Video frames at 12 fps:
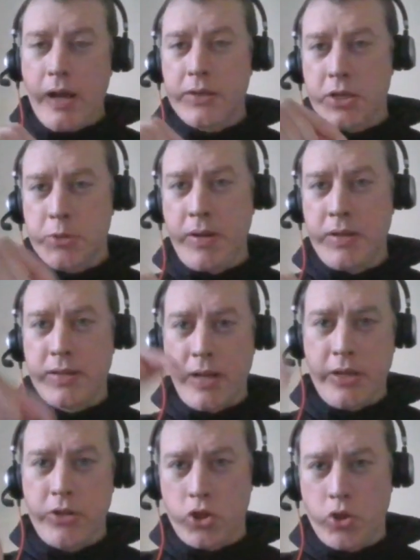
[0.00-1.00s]
So speed to
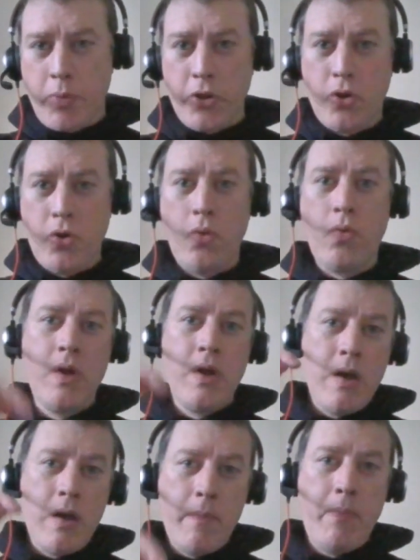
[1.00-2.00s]
lead, they jump on the call
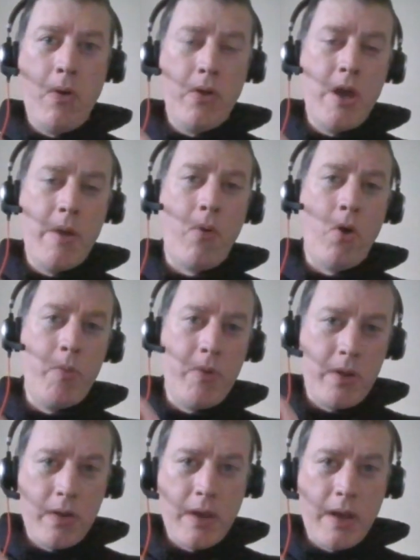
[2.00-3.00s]
and book the appointment.